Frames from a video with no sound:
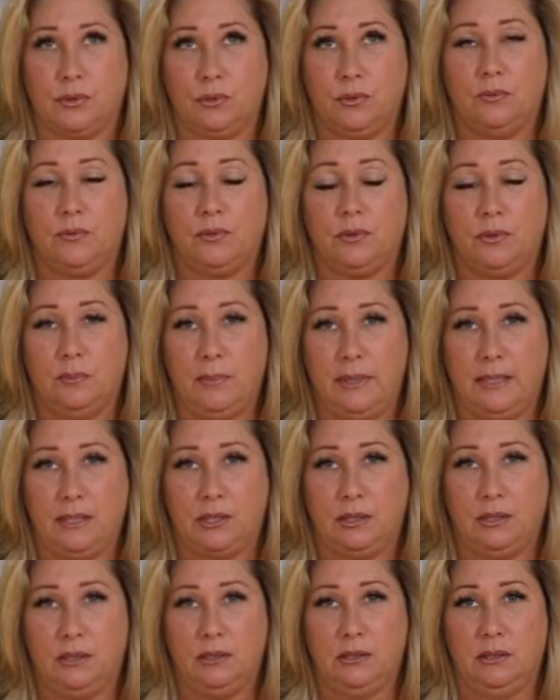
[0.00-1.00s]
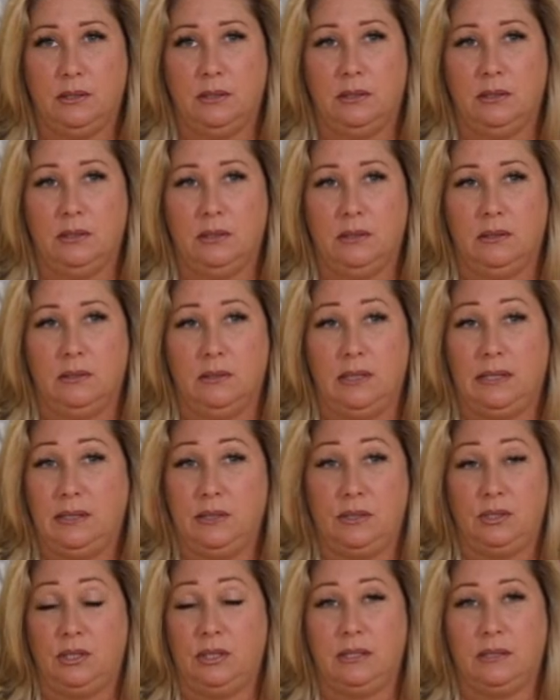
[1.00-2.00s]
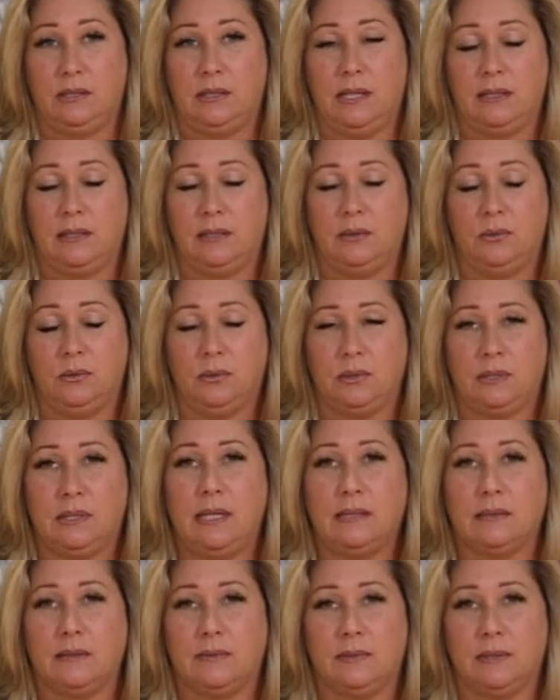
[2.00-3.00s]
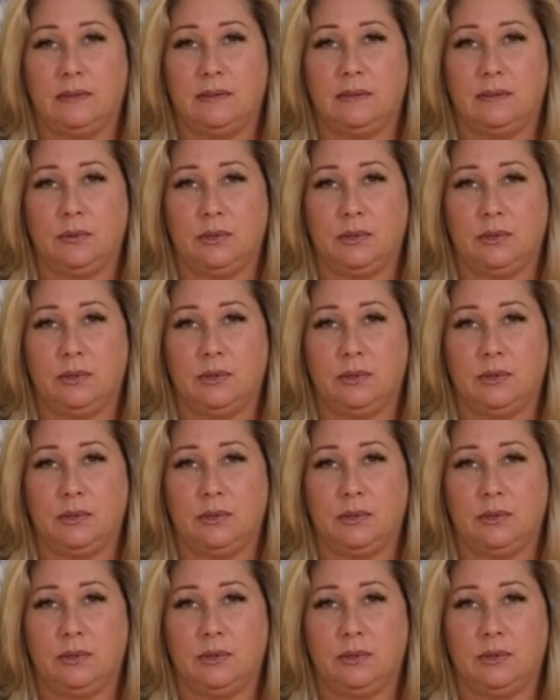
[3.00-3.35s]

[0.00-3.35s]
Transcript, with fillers: school for her major and she just liked the whole size of it.